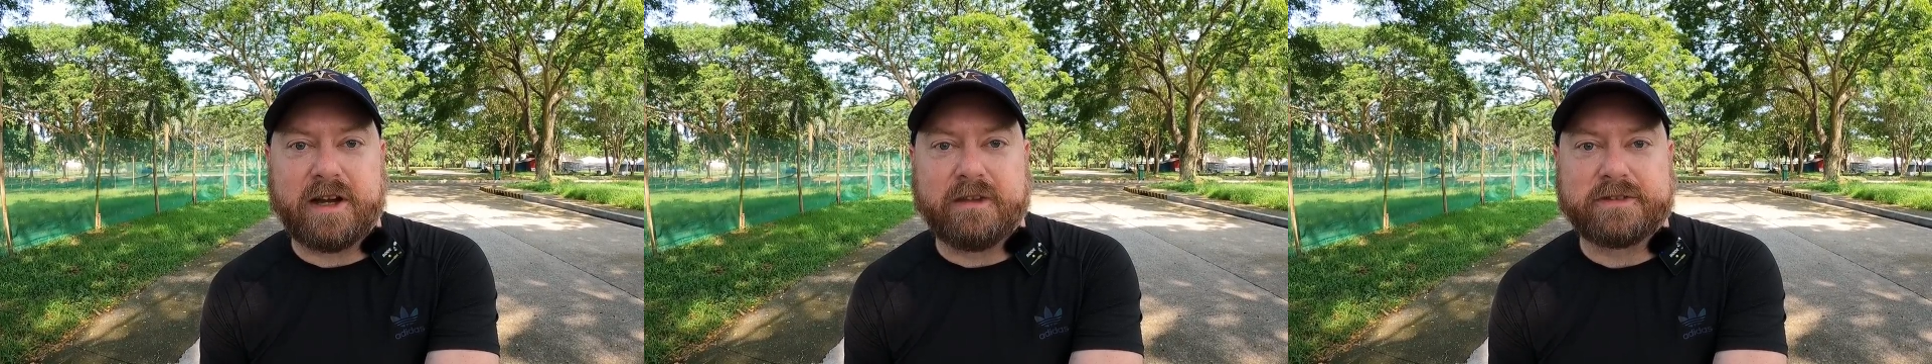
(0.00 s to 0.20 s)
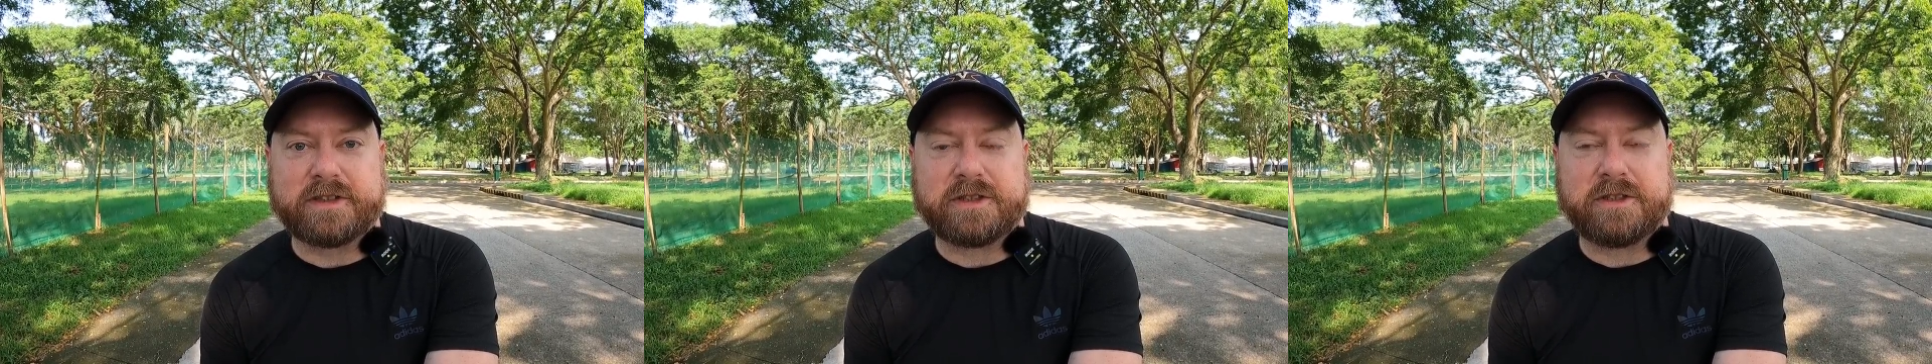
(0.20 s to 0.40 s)

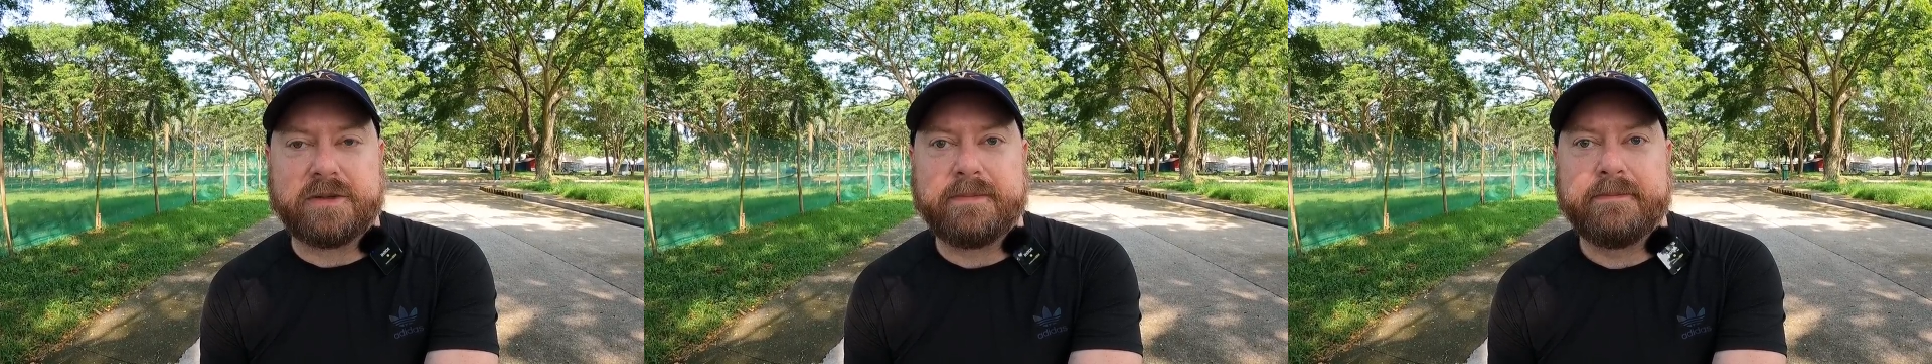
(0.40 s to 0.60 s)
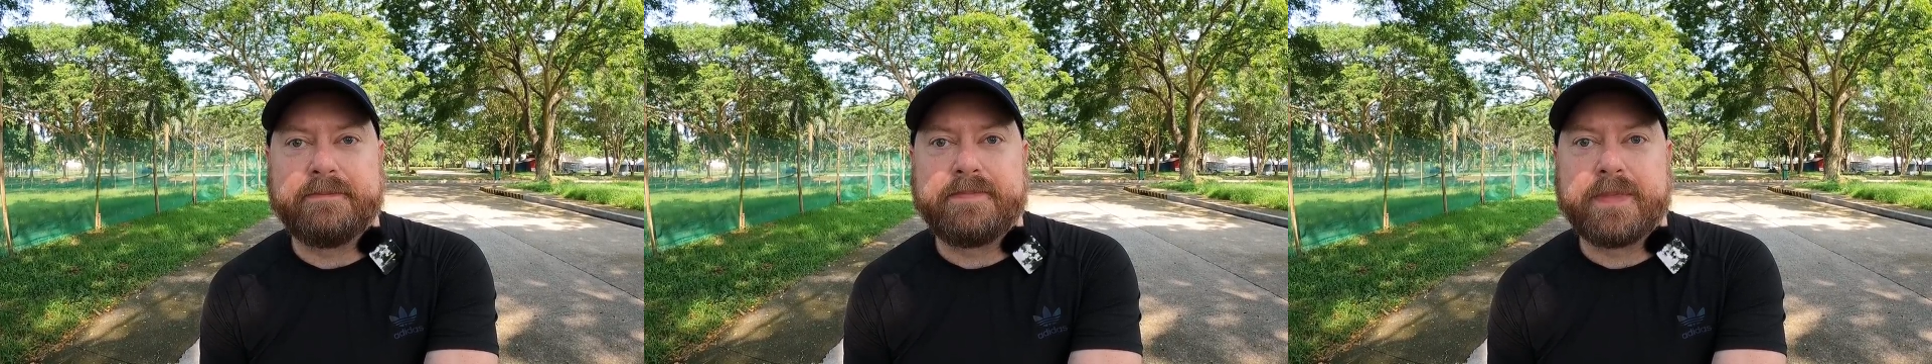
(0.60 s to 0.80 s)

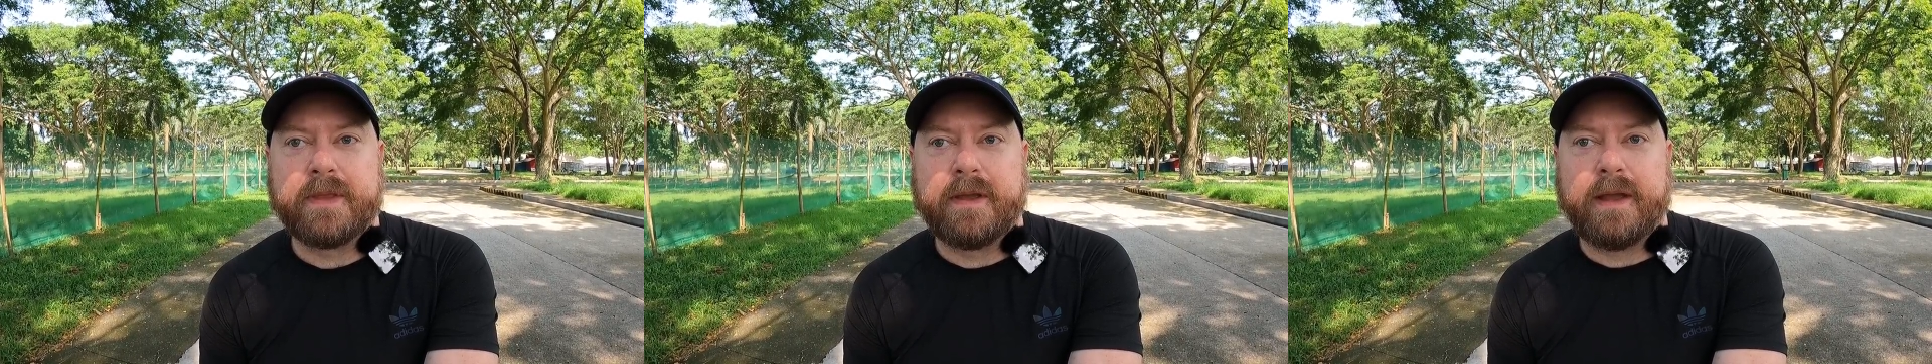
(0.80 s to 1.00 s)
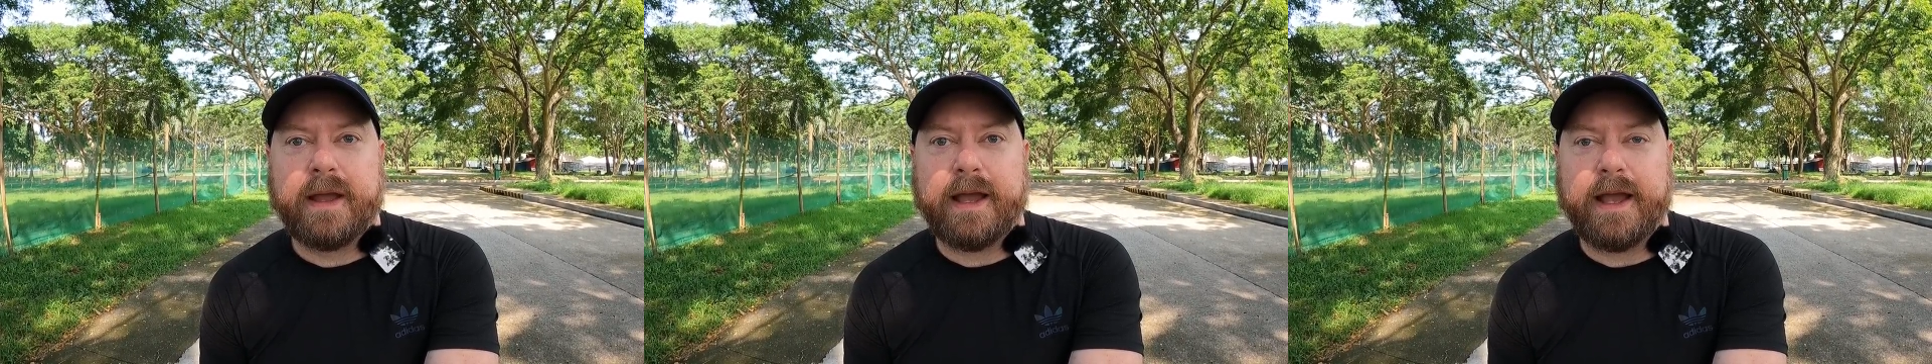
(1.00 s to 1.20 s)
officer,
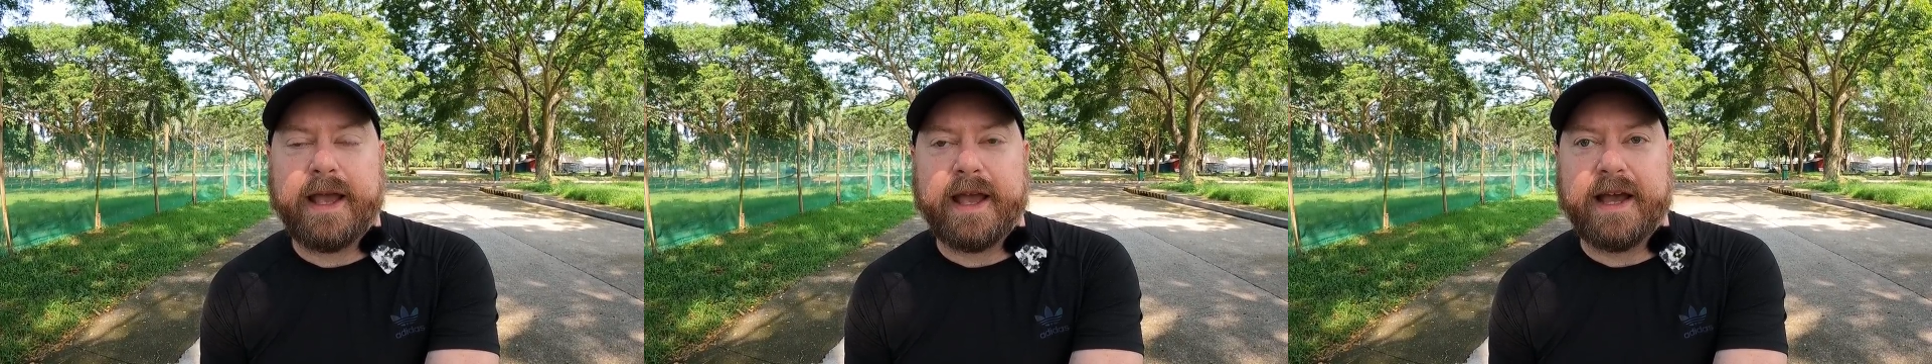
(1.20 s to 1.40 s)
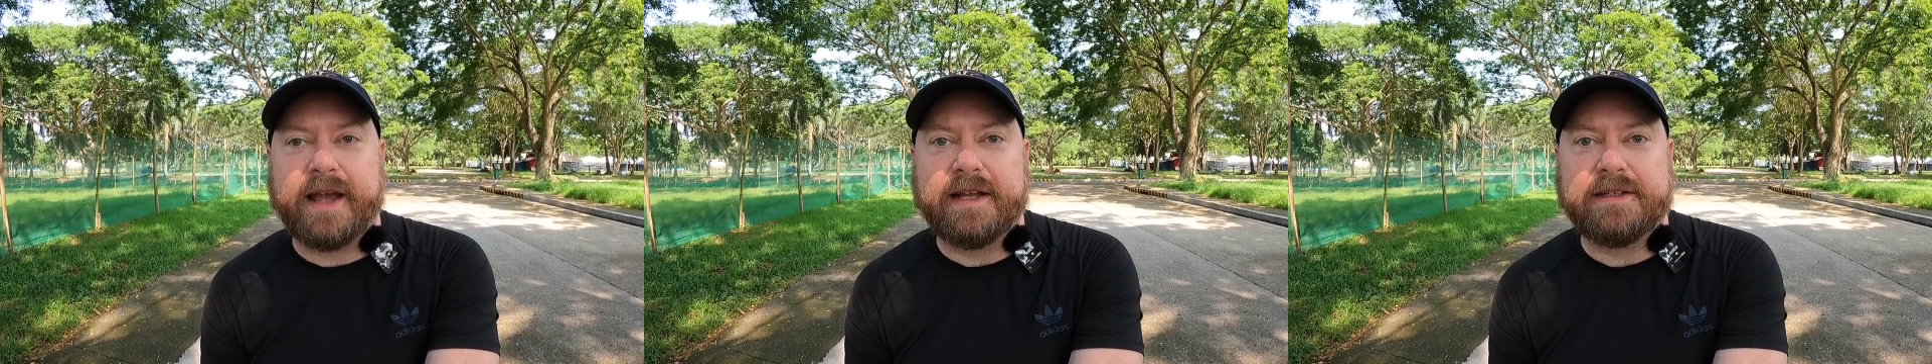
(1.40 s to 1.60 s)

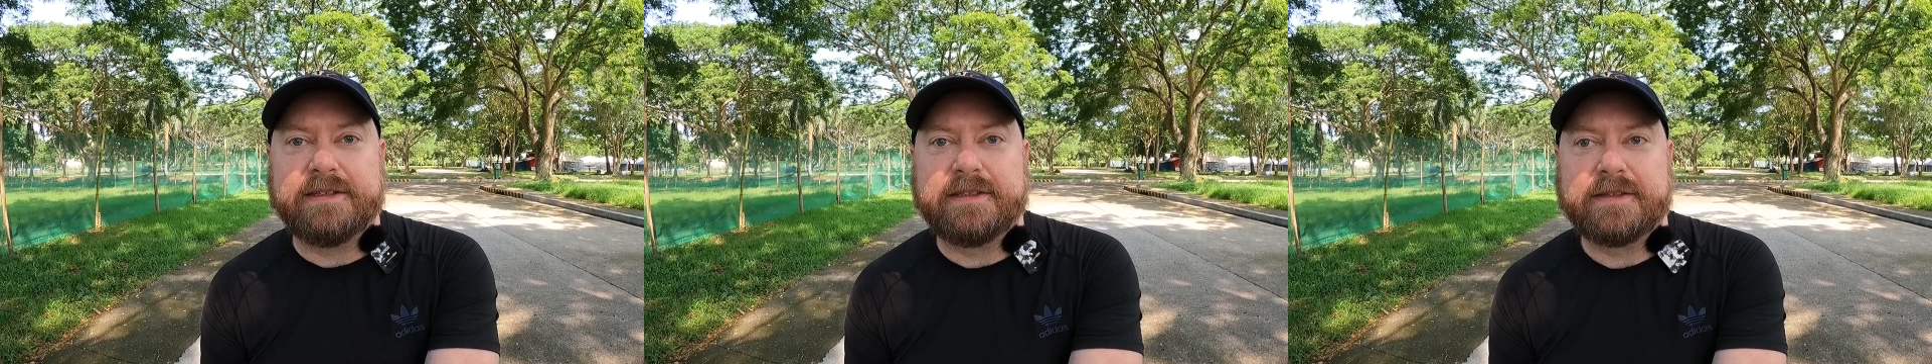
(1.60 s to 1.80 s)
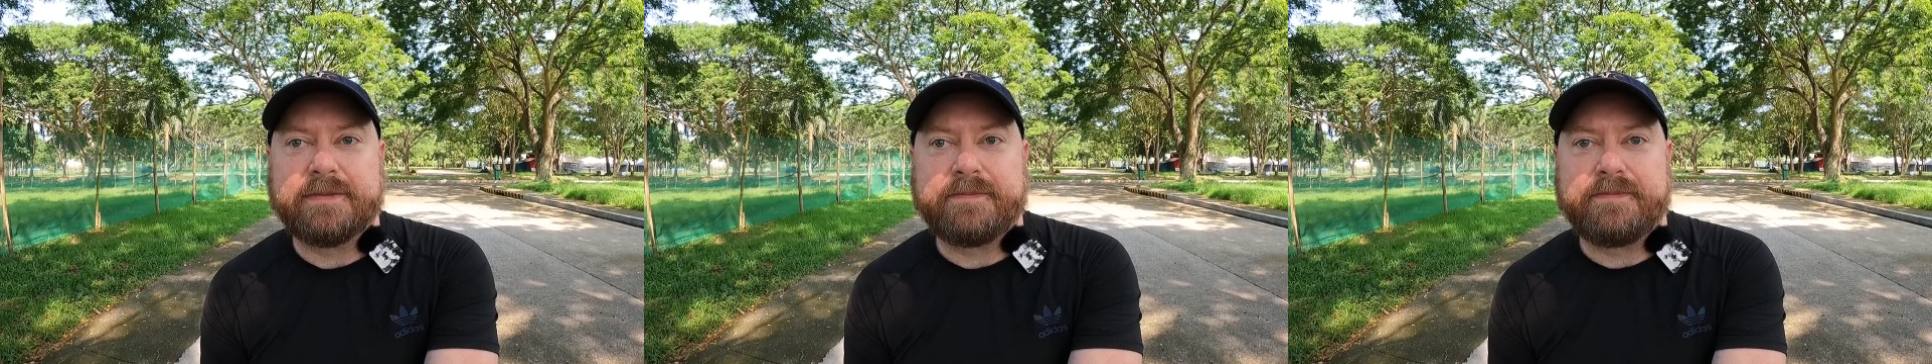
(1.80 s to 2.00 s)

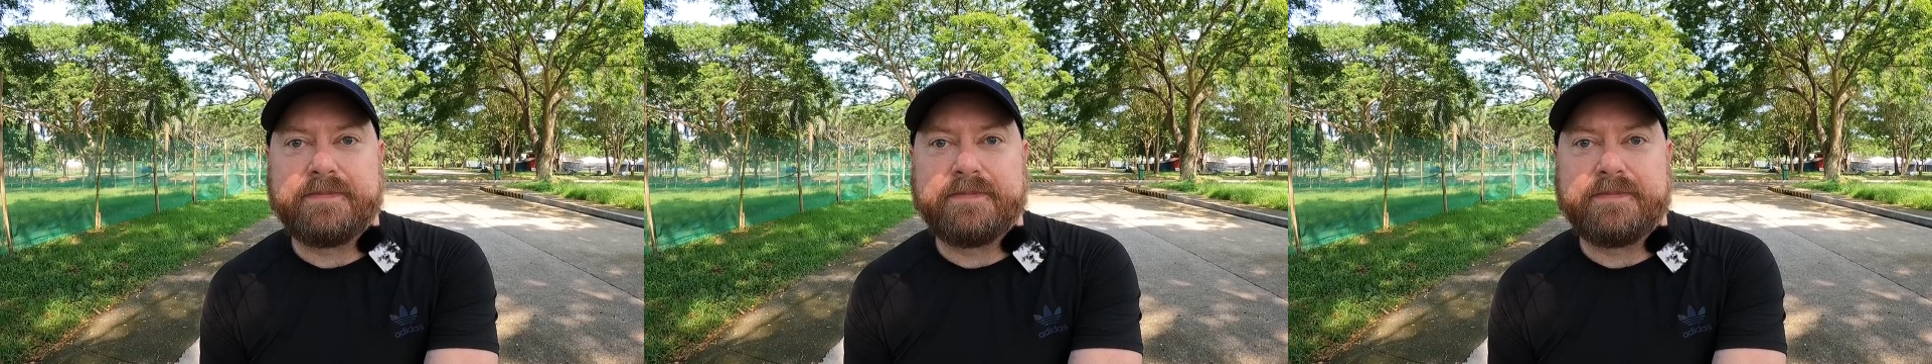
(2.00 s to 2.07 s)
and